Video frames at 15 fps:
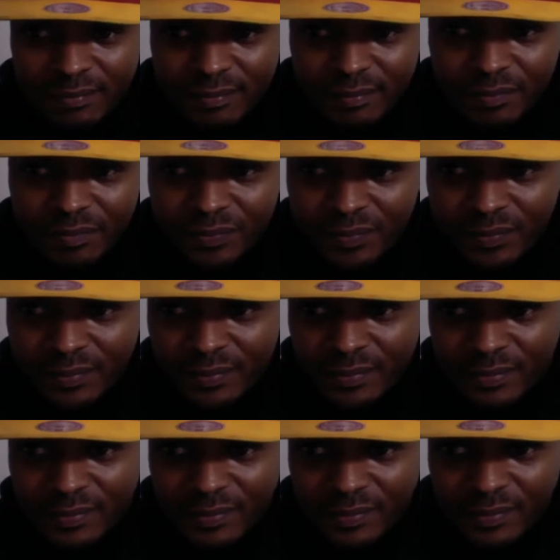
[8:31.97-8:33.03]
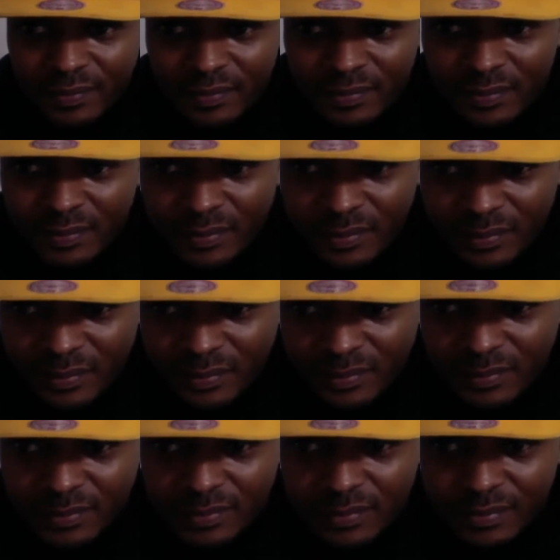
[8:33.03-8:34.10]

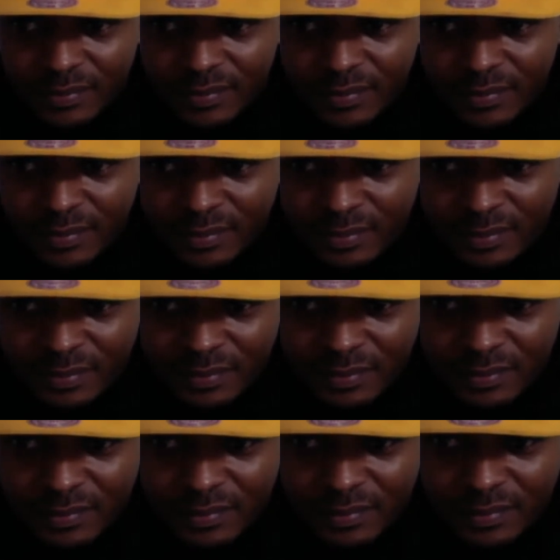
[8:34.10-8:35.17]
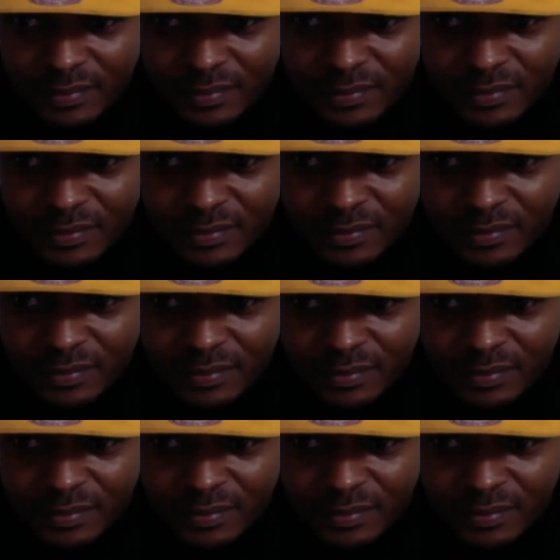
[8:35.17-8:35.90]
(silence)